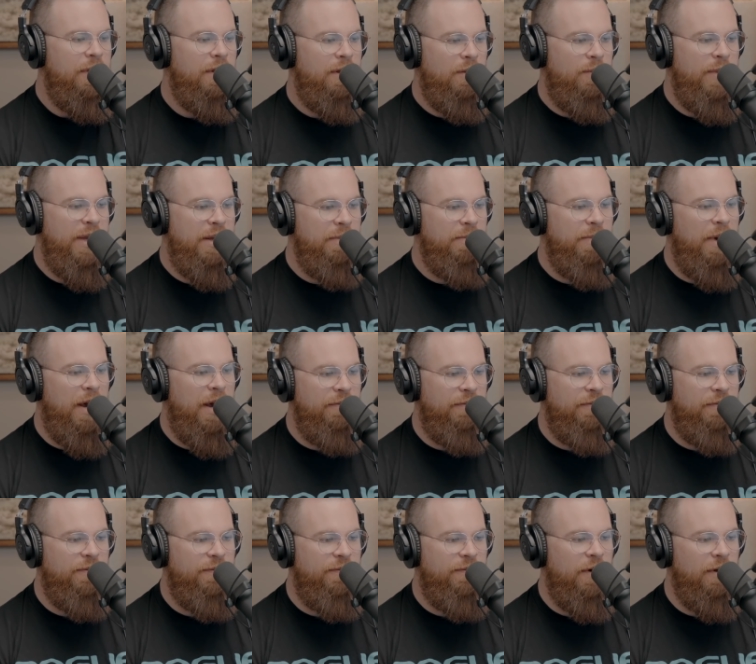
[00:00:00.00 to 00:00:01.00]
that we can buy
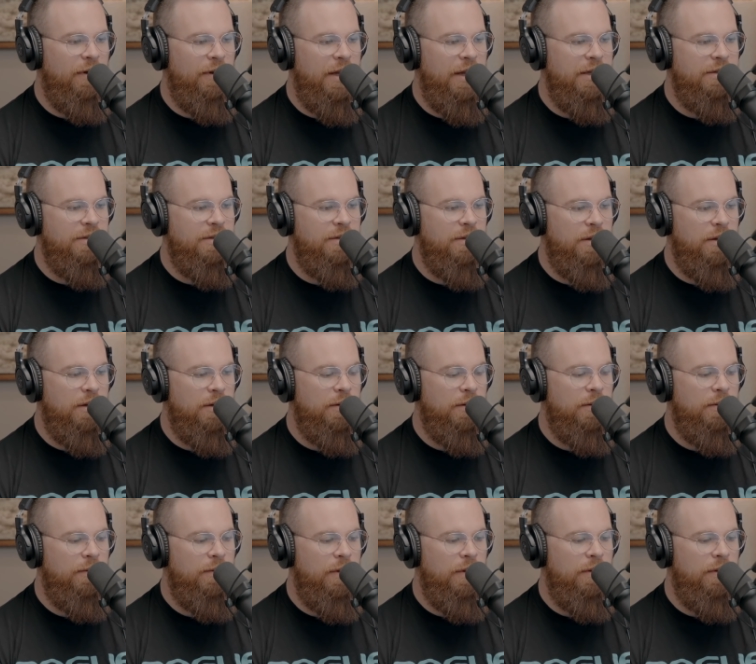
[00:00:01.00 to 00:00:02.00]
for far less than
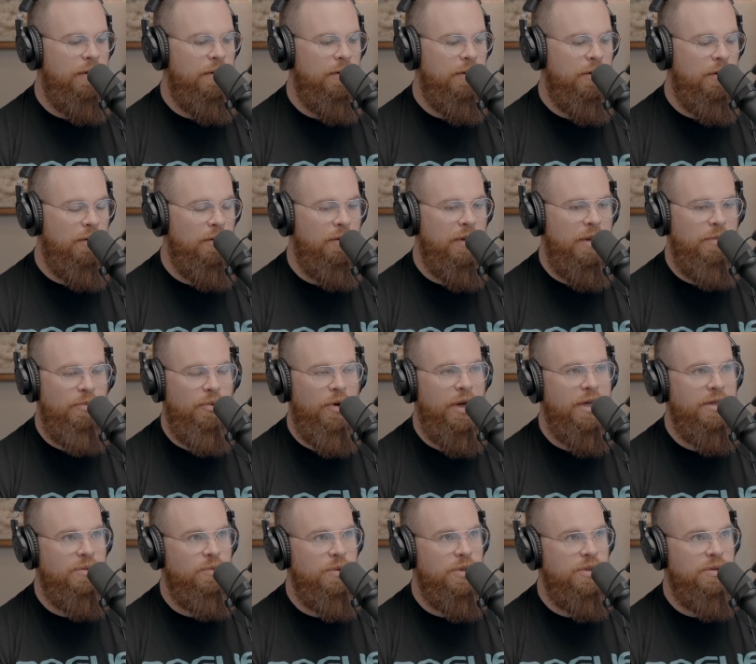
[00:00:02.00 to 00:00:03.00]
they're that they're currently
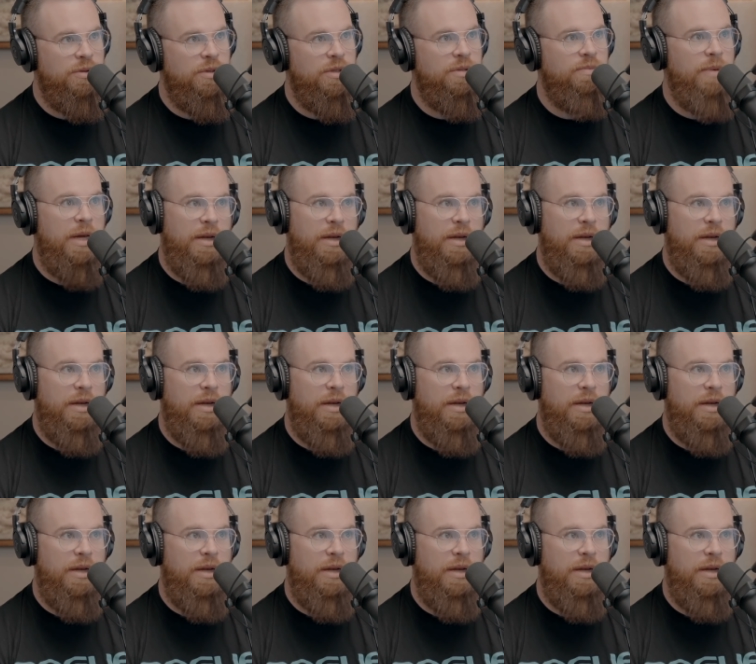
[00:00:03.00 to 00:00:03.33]
priced, which and, might